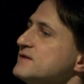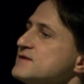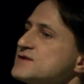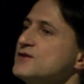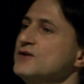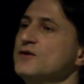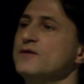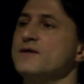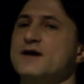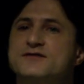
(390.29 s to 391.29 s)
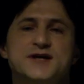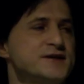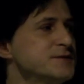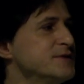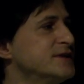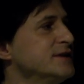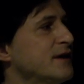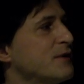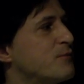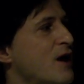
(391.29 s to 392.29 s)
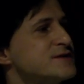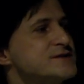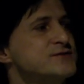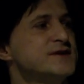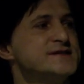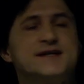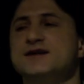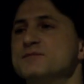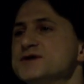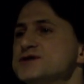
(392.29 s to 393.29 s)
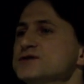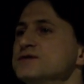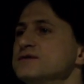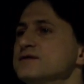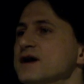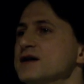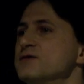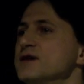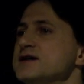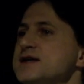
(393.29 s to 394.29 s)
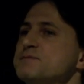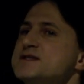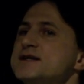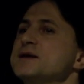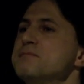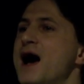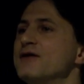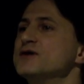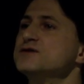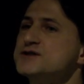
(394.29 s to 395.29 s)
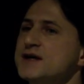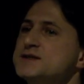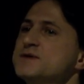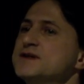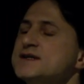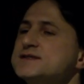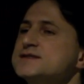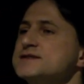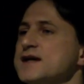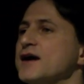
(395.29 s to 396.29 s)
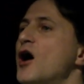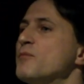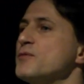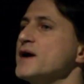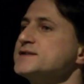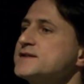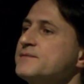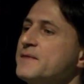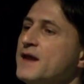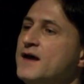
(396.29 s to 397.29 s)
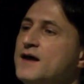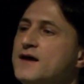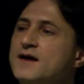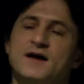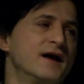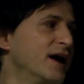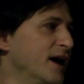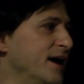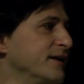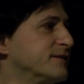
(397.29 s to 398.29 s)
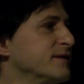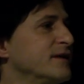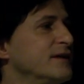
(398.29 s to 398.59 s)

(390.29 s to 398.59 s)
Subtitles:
So if ChatGPT ever browses to this GitHub issue, is basically the malware. Your ChatGPT instance is then compromised. And